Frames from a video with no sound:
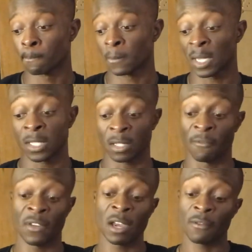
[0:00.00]
it's a
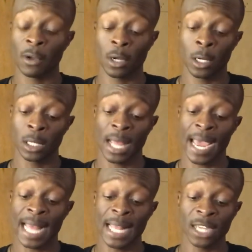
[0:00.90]
very, very good light.
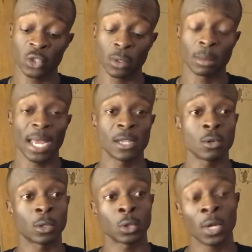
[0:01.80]
I like Streamlight. You
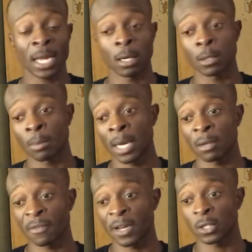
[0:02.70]
know, you got other
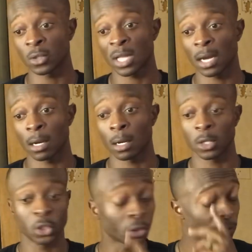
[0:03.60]
manufacturers like
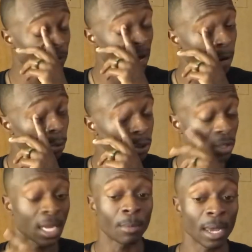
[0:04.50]
Surefire, which
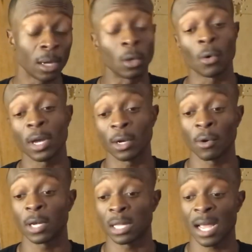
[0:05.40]
they make
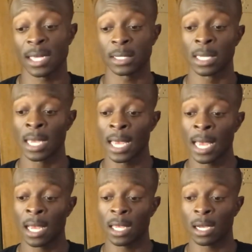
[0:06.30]
great lights,
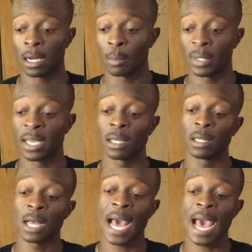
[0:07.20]
but they're a
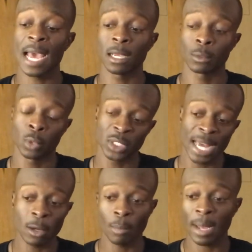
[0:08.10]
little high, which I
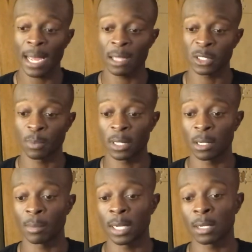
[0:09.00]
don't mind spending the
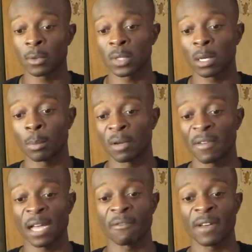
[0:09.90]
money on something. But if
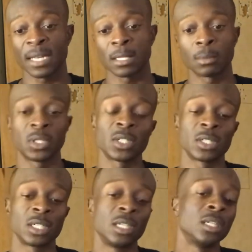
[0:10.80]
I can find something just as
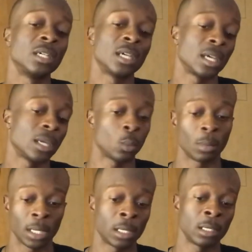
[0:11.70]
good
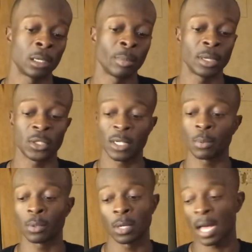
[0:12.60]
and a little bit
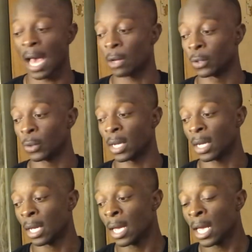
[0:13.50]
cheaper, I'll do that.
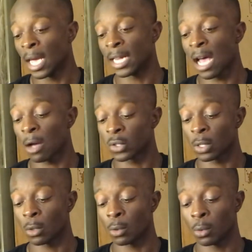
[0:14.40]
And I
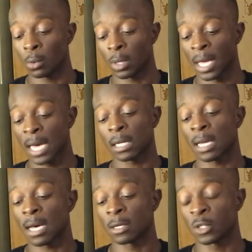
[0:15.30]
also got a
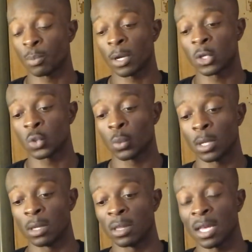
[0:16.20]
lot of experience with
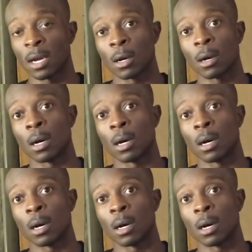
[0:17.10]
their